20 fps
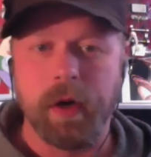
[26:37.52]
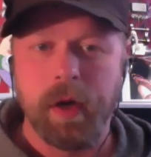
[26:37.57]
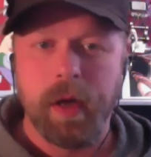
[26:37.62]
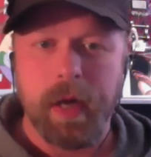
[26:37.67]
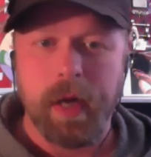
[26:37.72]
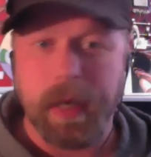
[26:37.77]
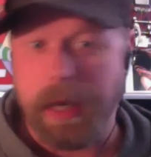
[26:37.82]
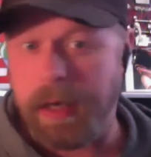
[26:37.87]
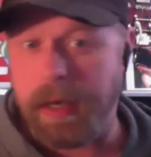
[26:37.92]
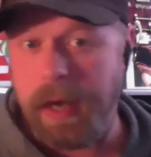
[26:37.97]

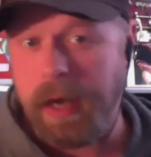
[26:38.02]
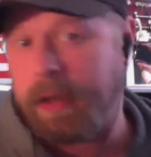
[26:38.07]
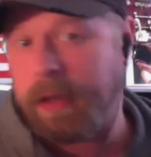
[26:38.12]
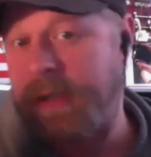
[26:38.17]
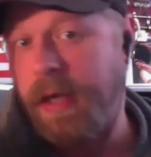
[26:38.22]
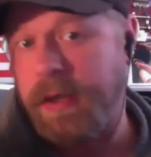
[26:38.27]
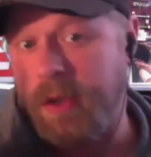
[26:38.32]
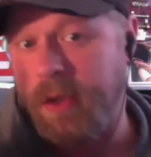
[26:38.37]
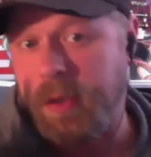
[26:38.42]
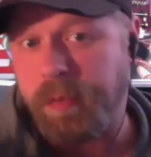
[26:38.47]
and that
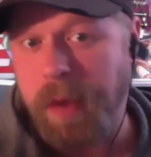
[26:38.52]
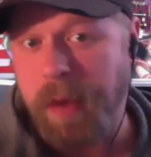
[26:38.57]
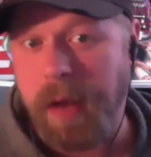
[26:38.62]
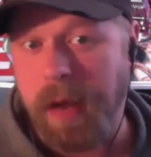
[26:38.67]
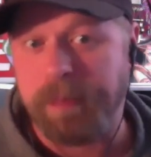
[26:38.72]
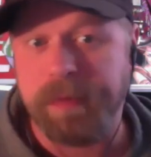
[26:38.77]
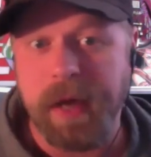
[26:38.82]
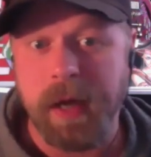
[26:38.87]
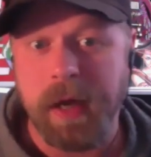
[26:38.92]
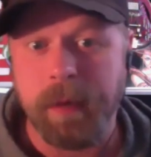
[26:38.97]
contact just
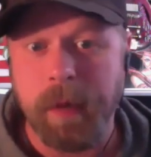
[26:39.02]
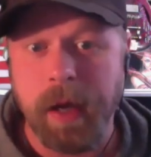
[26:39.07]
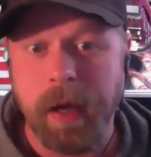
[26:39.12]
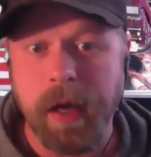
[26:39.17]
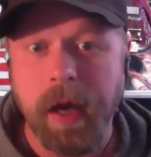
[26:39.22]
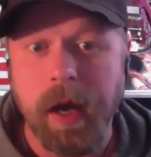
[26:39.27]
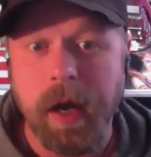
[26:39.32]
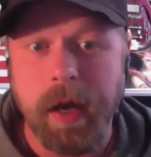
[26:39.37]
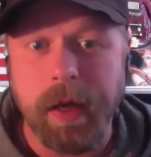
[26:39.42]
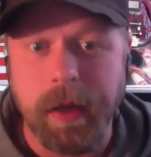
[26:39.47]
popped out of my
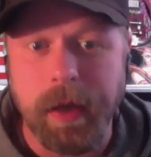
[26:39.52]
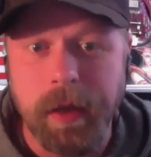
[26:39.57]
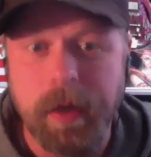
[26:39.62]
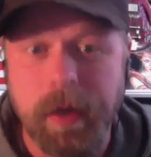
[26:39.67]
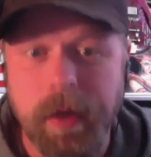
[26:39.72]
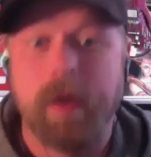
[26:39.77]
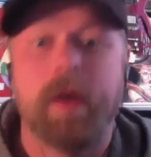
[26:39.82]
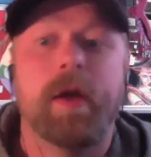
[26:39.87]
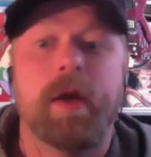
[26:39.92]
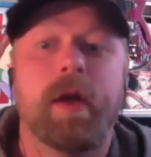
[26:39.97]
eye.
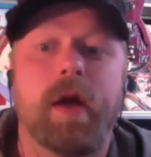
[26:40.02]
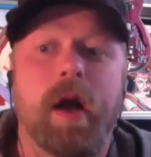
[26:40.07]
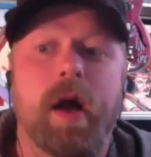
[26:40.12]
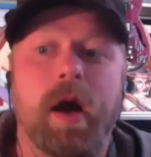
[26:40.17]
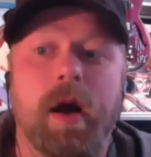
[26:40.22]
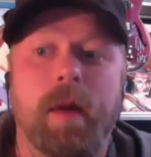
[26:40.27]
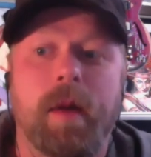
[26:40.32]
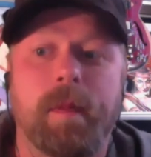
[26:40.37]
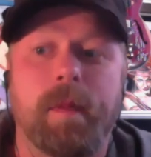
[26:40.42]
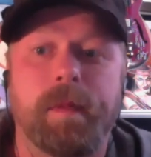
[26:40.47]

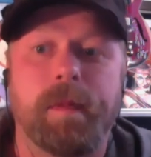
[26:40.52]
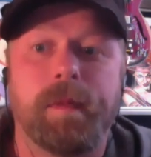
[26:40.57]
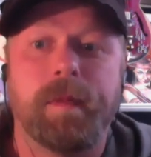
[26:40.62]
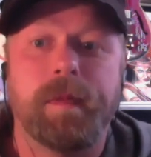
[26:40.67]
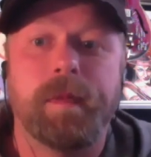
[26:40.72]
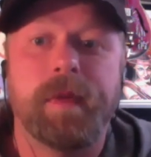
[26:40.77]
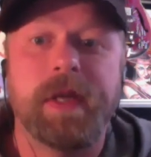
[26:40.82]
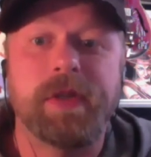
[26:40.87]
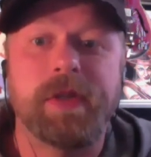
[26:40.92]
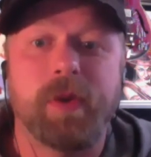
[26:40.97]

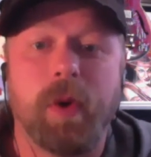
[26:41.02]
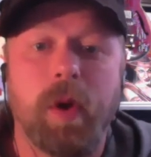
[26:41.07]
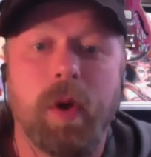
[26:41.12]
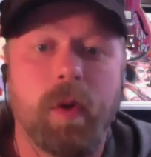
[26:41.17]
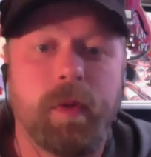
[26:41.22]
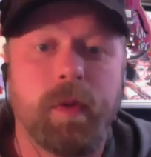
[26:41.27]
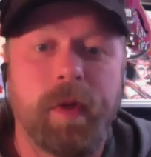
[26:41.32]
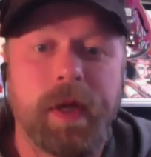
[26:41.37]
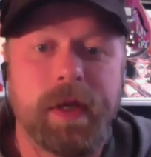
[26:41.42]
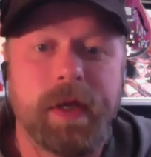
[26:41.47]
These are
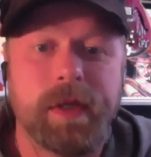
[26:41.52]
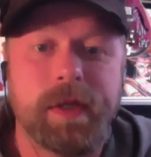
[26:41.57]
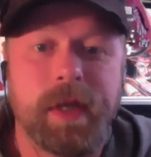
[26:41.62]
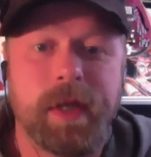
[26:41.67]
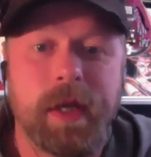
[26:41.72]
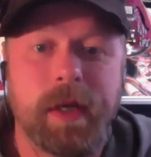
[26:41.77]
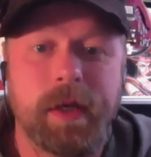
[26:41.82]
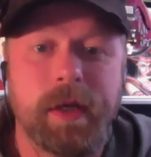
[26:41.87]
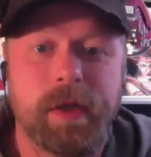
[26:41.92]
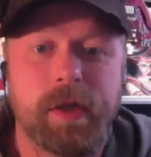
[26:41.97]
all things
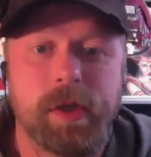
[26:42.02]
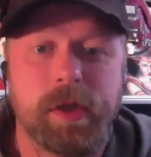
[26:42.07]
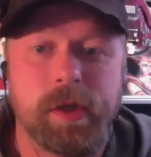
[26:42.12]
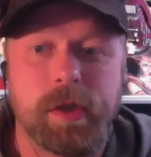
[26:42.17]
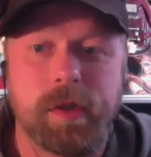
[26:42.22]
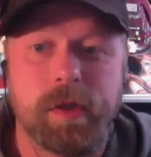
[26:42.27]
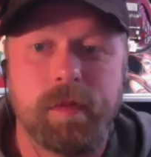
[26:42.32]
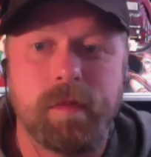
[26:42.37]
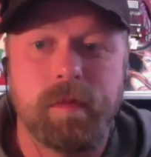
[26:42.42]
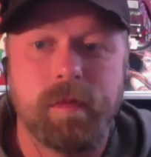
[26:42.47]
that just